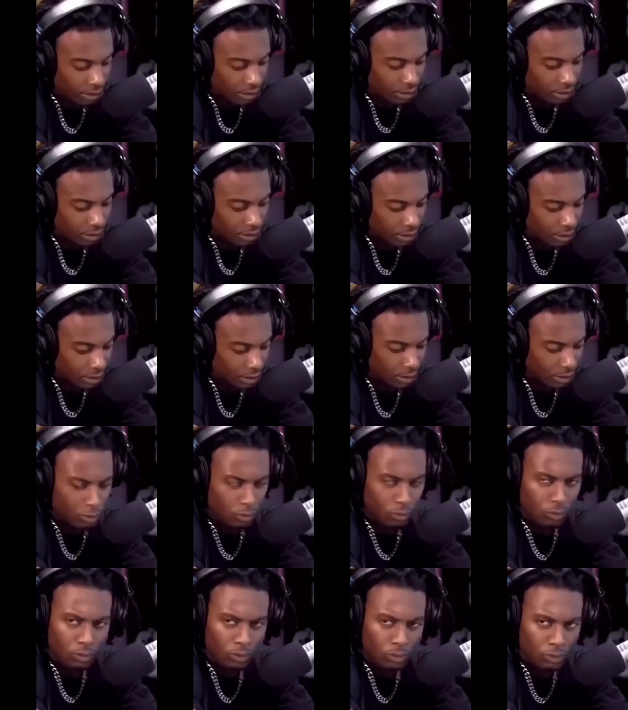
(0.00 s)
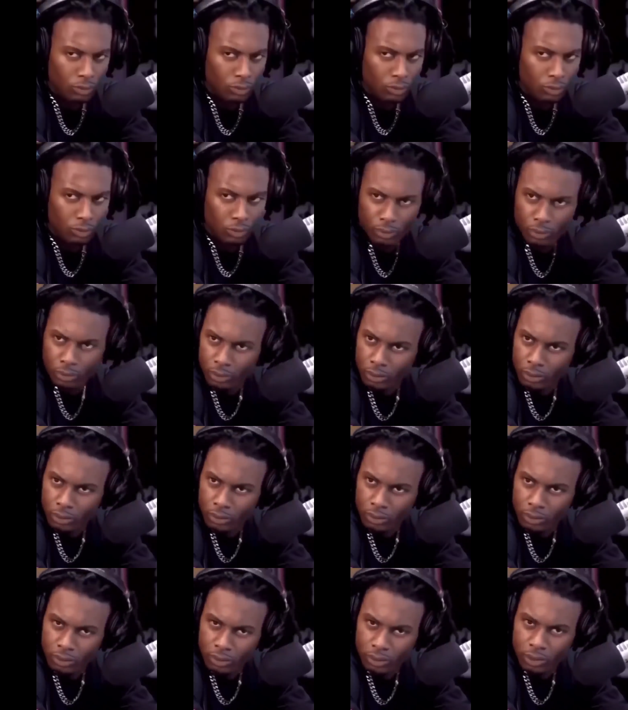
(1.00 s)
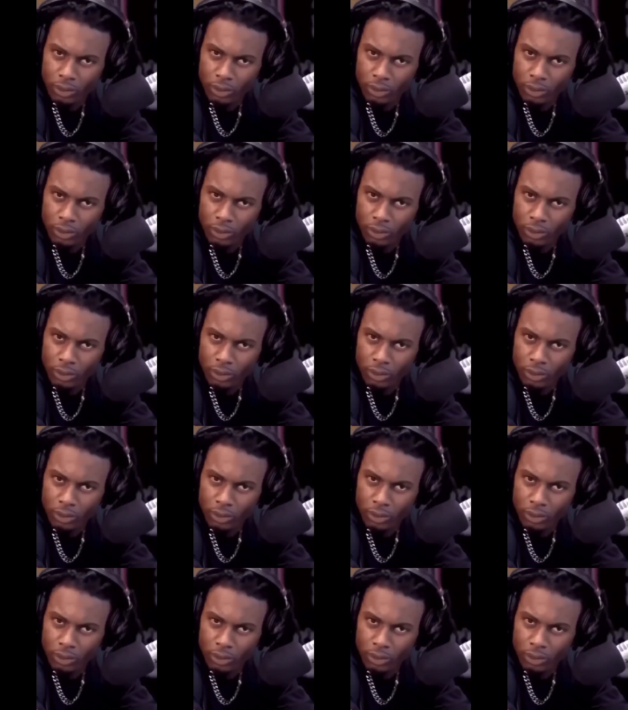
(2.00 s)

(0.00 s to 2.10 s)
(no one is talking)